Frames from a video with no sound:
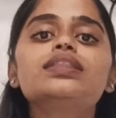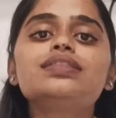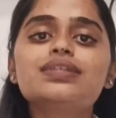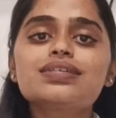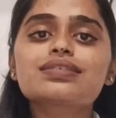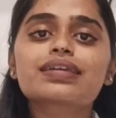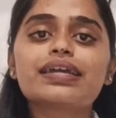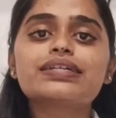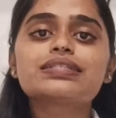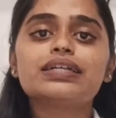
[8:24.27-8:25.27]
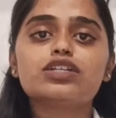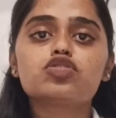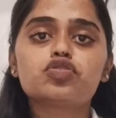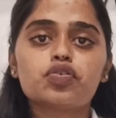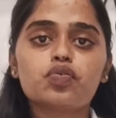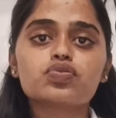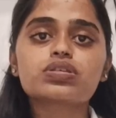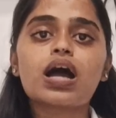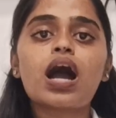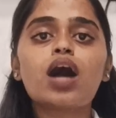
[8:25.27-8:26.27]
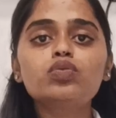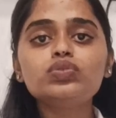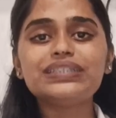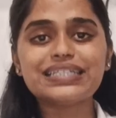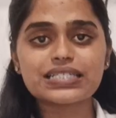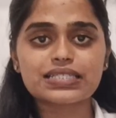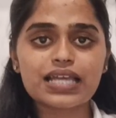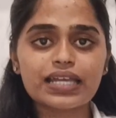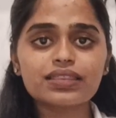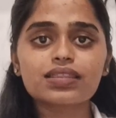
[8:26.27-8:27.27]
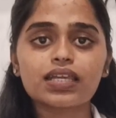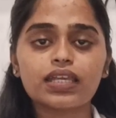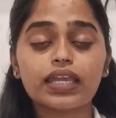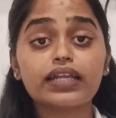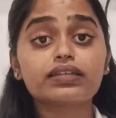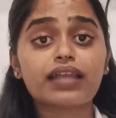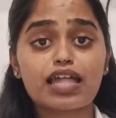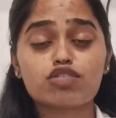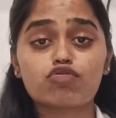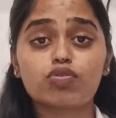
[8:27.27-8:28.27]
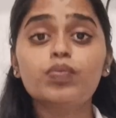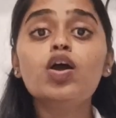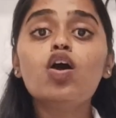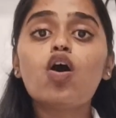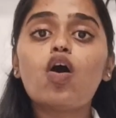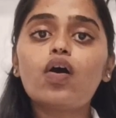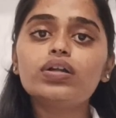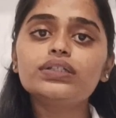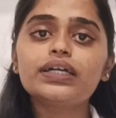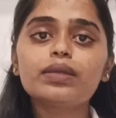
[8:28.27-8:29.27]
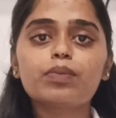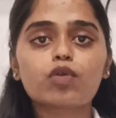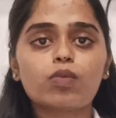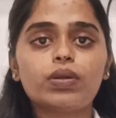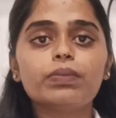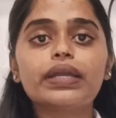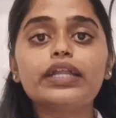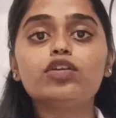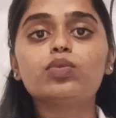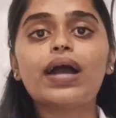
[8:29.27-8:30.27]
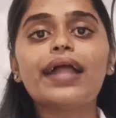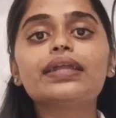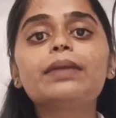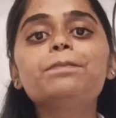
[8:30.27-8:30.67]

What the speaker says: This case study shows how design thinking transforms ordinary problem into an